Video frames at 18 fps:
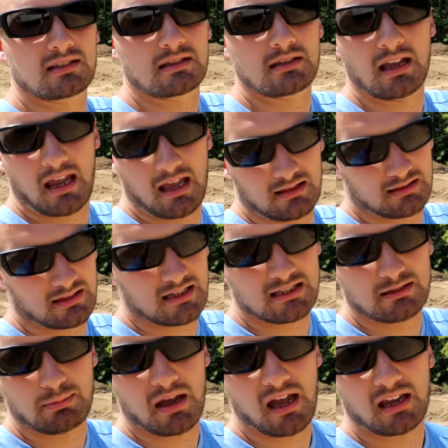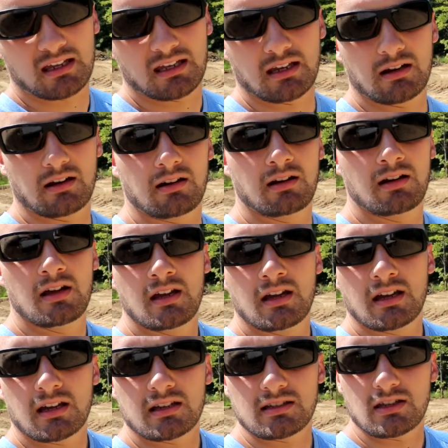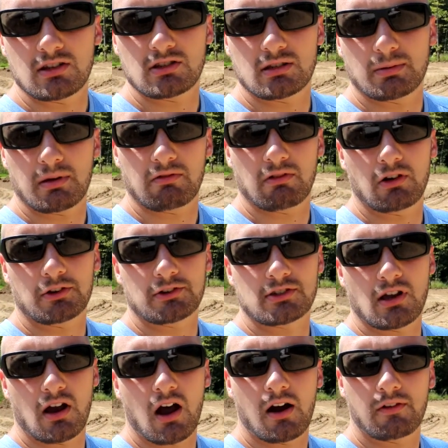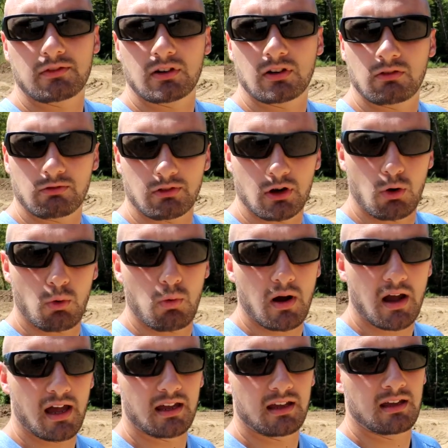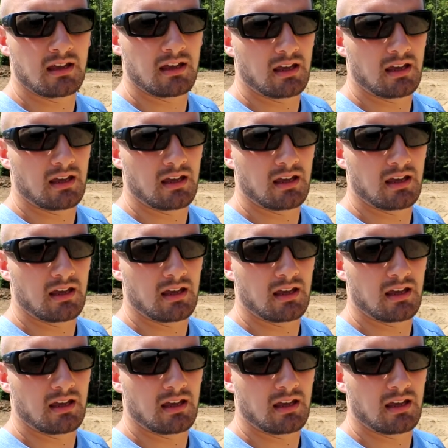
at least back here, because it used to be real soft, real wet,